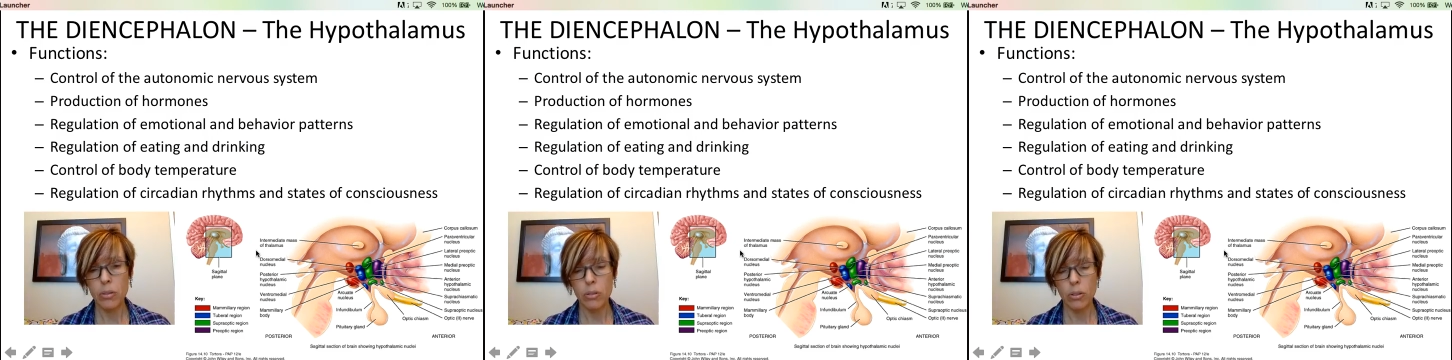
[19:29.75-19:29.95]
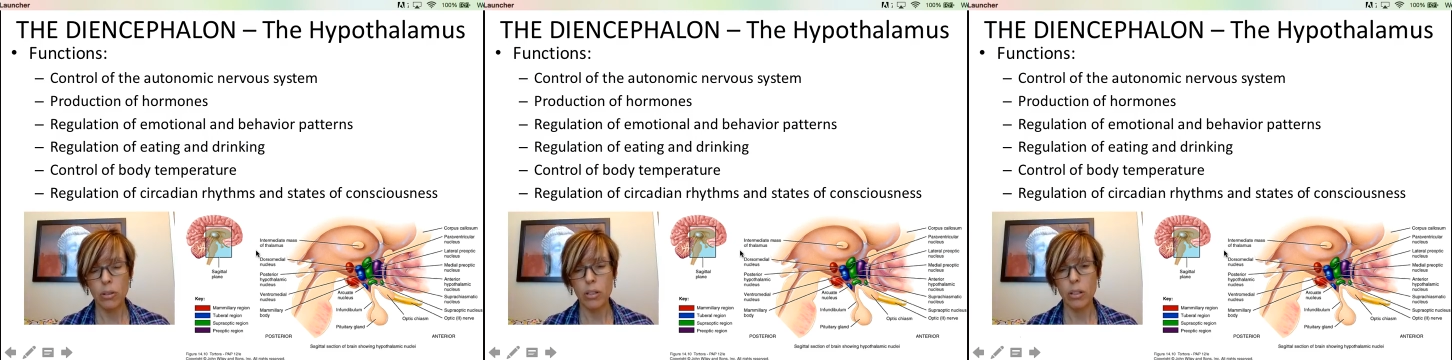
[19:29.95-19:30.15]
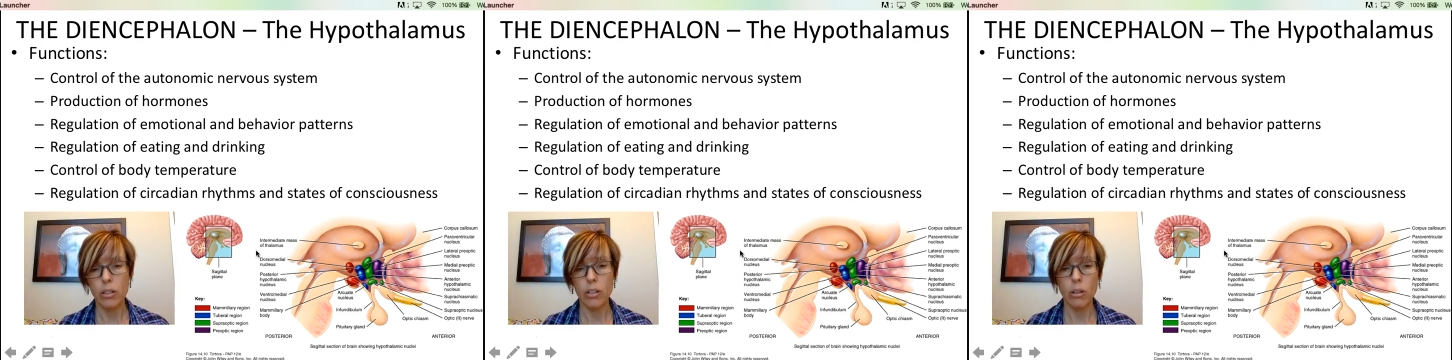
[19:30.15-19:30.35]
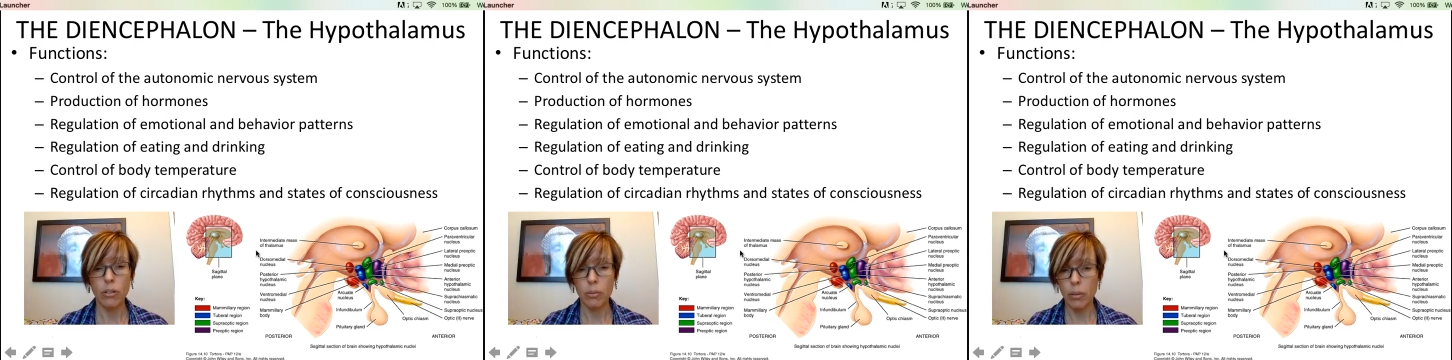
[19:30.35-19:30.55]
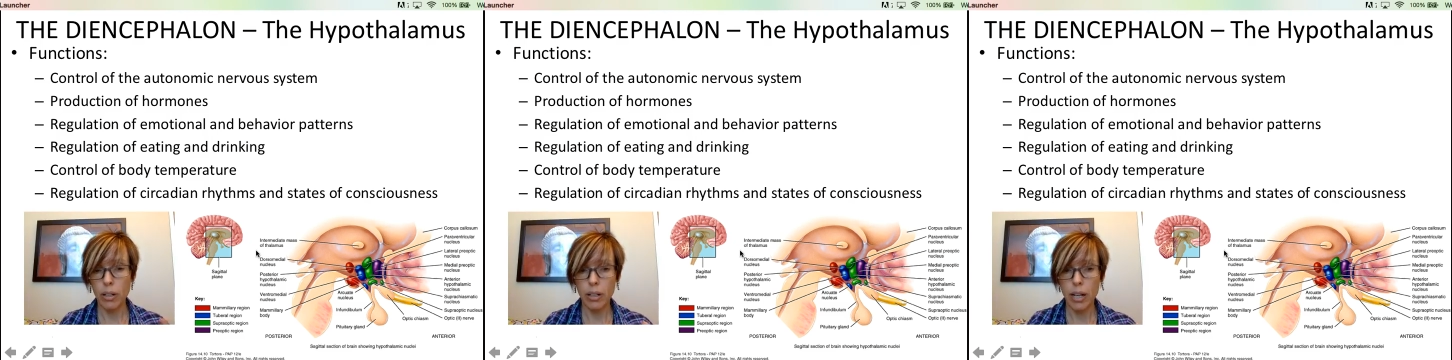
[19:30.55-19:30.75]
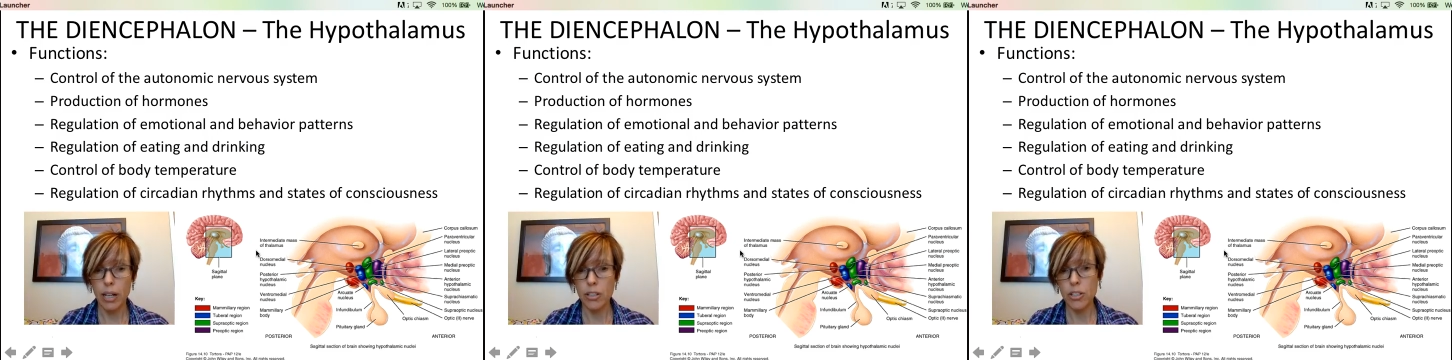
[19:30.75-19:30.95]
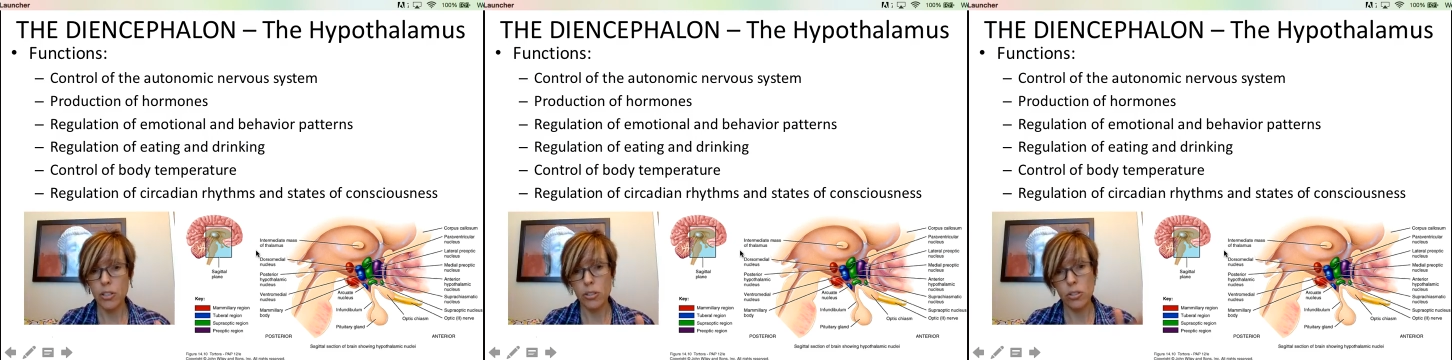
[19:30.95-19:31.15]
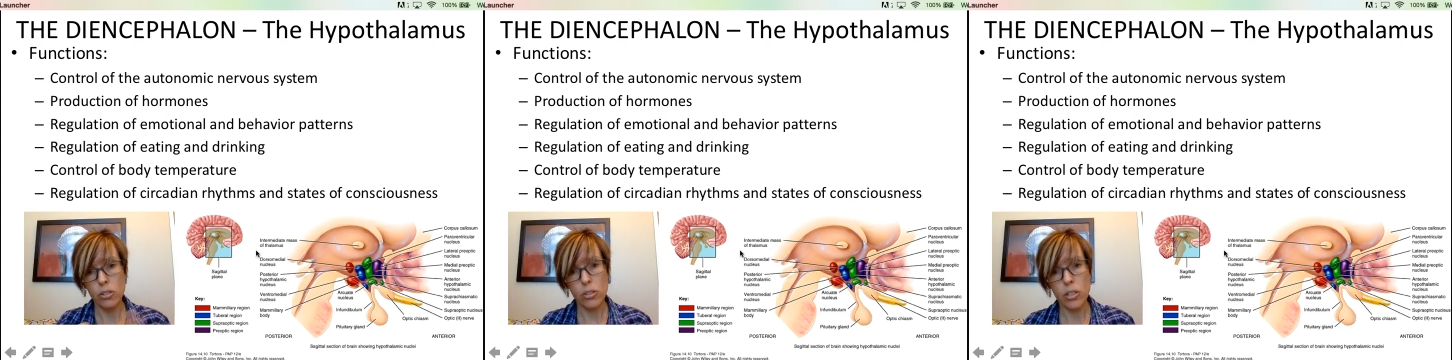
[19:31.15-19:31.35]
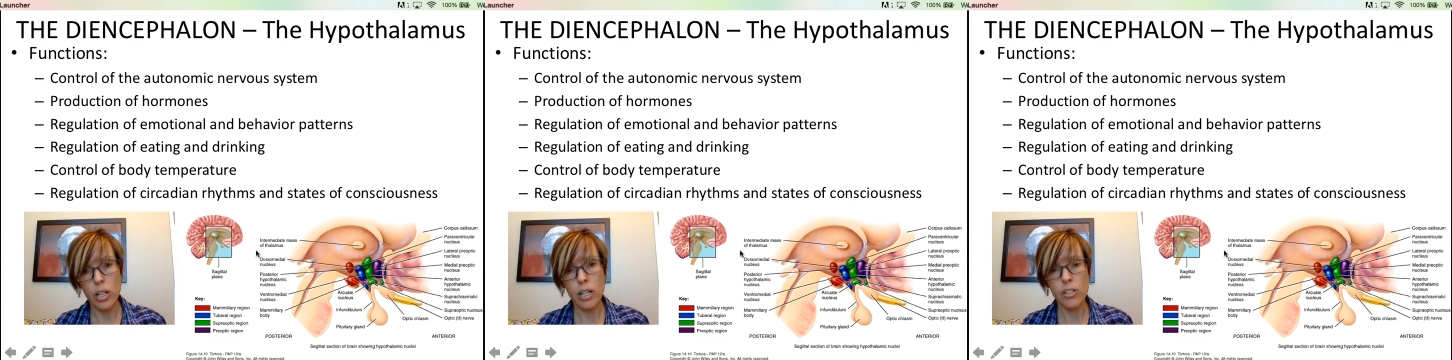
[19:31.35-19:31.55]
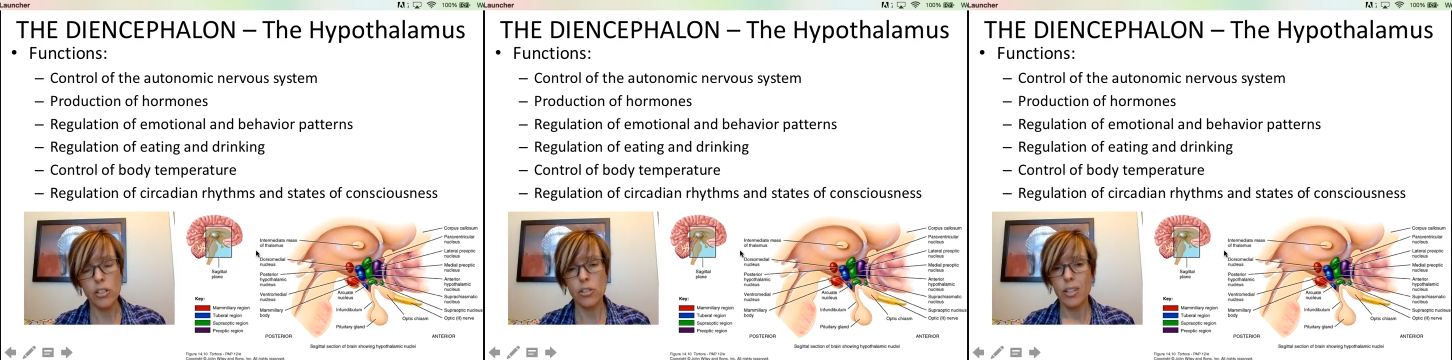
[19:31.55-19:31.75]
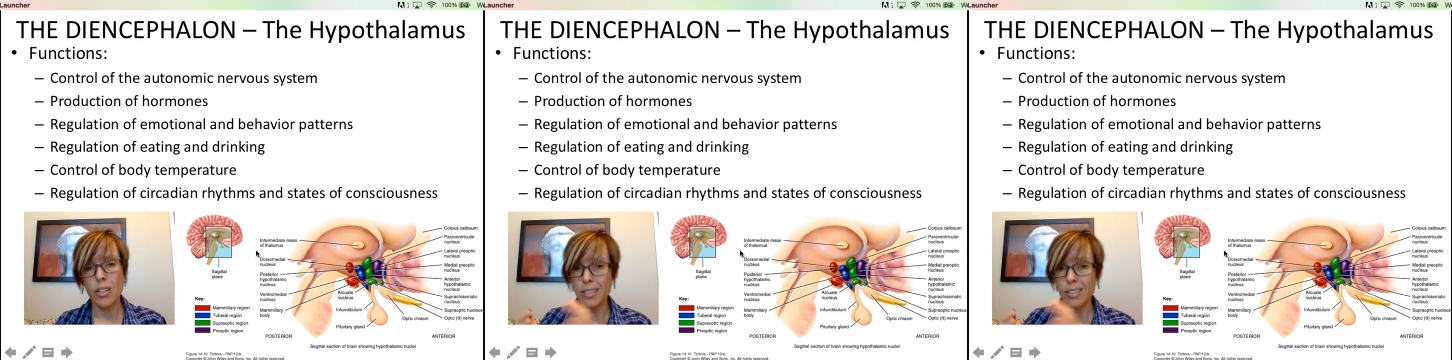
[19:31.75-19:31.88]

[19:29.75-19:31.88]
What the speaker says: So you go from unconscious to conscious.